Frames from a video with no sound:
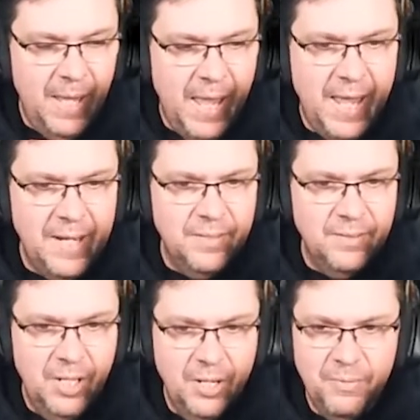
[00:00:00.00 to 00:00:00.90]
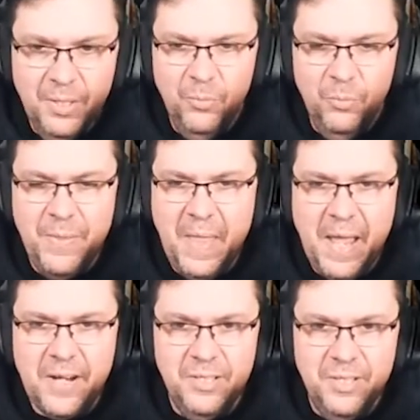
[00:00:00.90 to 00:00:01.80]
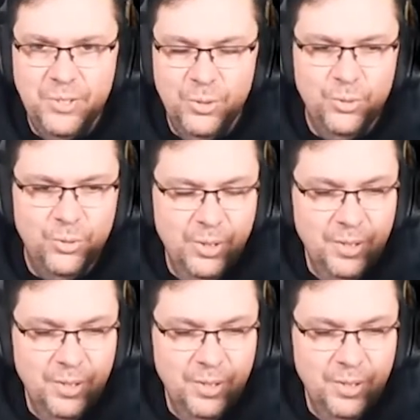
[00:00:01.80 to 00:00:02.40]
and you know when they actually do,